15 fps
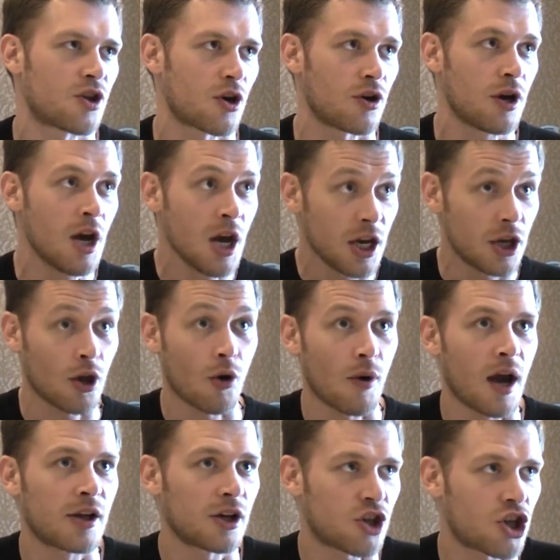So
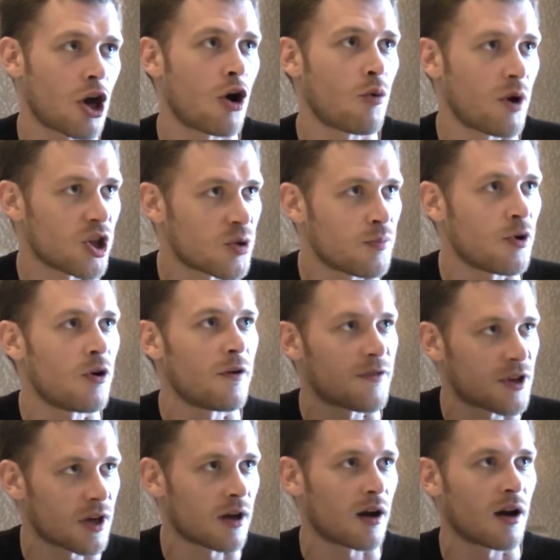at a show which
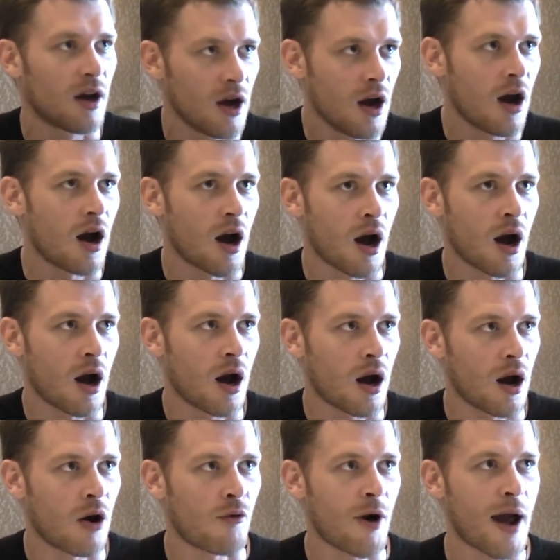moves at
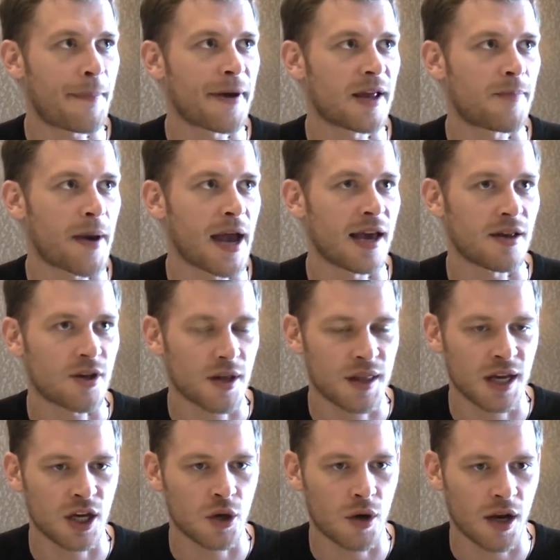a rapid pace, I
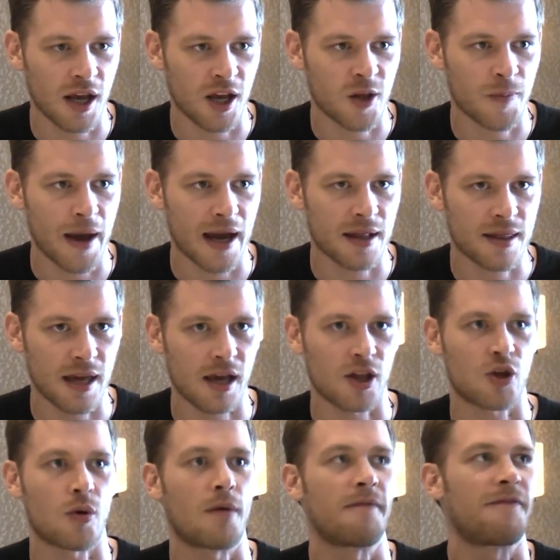think you can expect
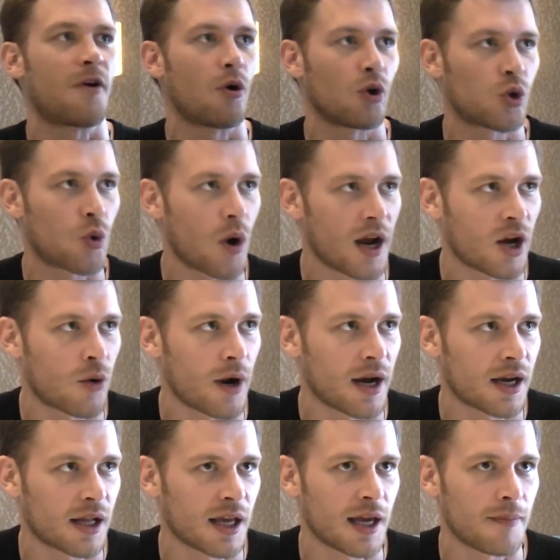things to unfold quite
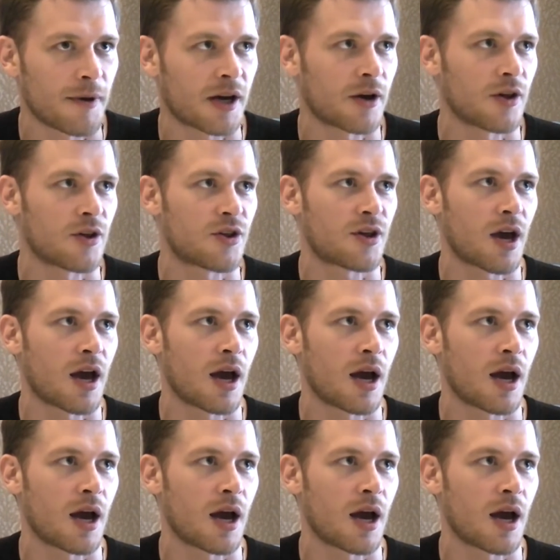quickly, because